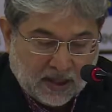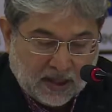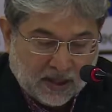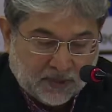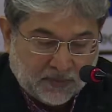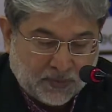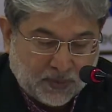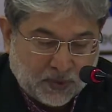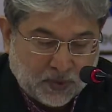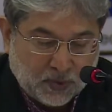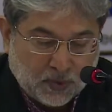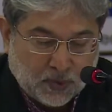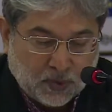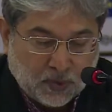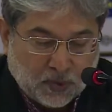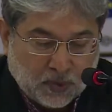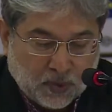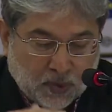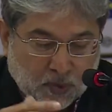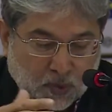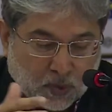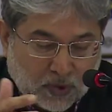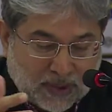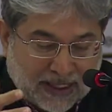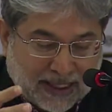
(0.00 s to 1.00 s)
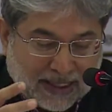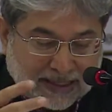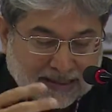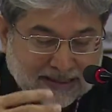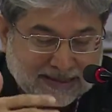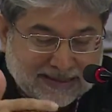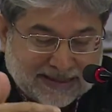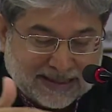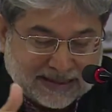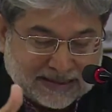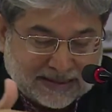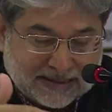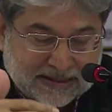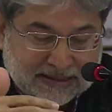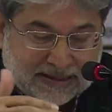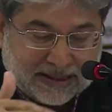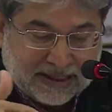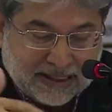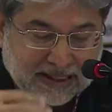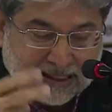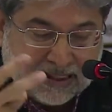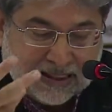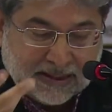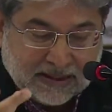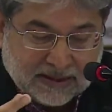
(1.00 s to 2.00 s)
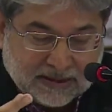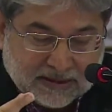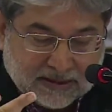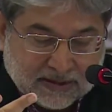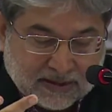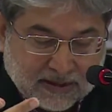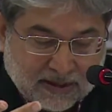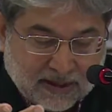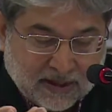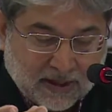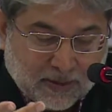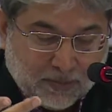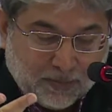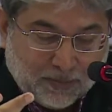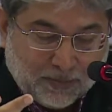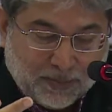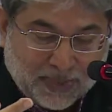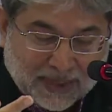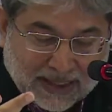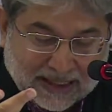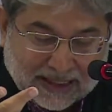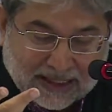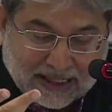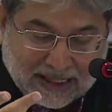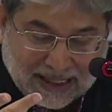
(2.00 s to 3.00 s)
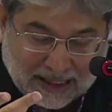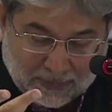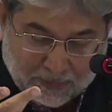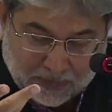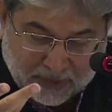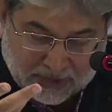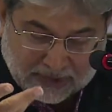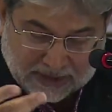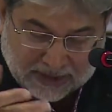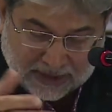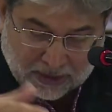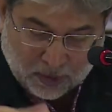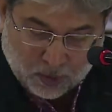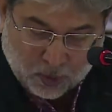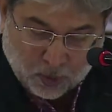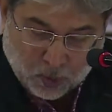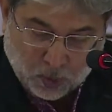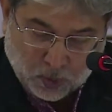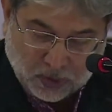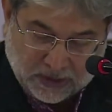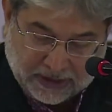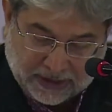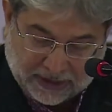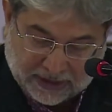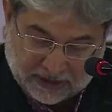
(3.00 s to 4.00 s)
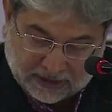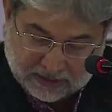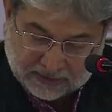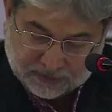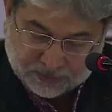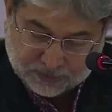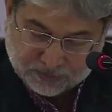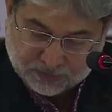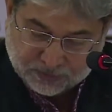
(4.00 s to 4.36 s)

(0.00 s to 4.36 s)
If you look at just their per capita holding,